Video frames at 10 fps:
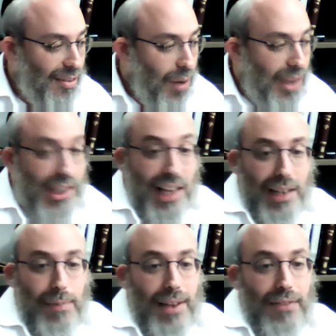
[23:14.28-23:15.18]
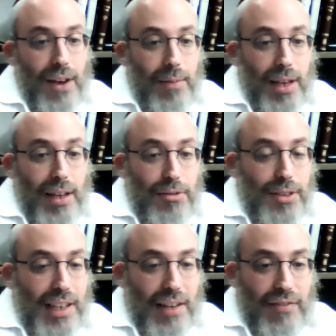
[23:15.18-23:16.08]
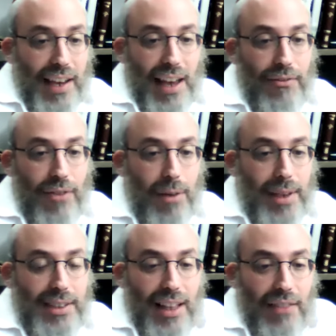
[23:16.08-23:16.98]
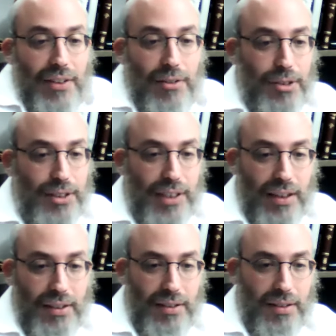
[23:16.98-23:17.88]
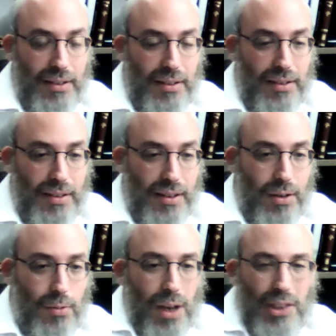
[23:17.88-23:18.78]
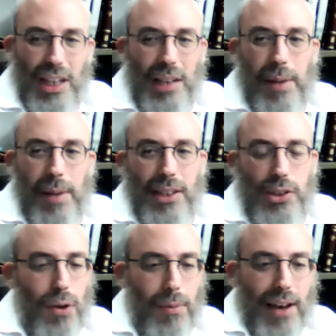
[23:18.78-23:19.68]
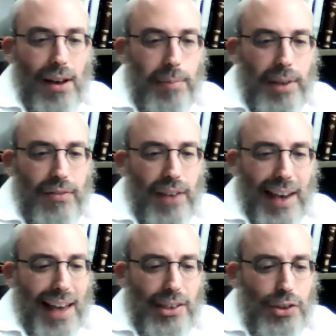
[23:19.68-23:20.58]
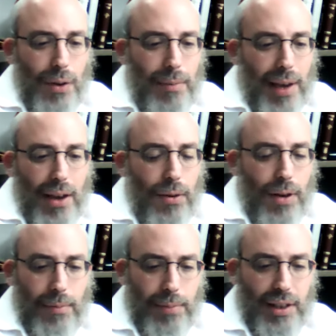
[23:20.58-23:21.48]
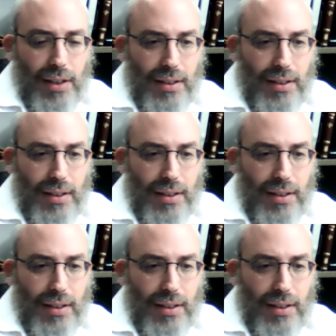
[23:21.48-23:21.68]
Why should anybody find me interesting if I can't find myself interesting? Why should anybody enjoy my company if I can't enjoy my own company?